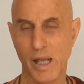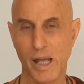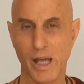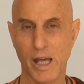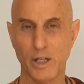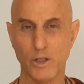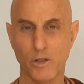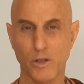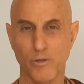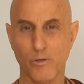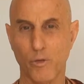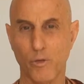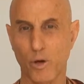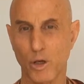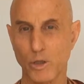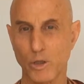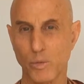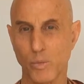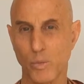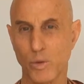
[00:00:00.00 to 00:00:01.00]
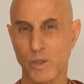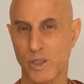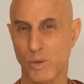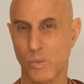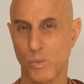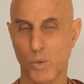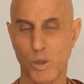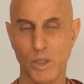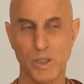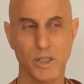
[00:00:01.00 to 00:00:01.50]
And it's a force which,
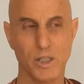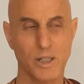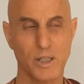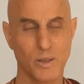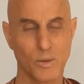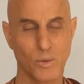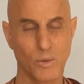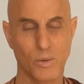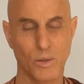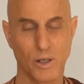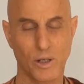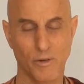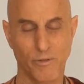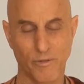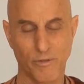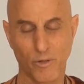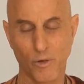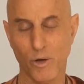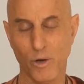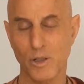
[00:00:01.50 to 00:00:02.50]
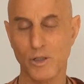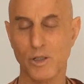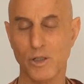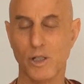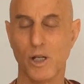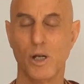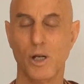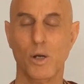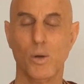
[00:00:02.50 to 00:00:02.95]
which a force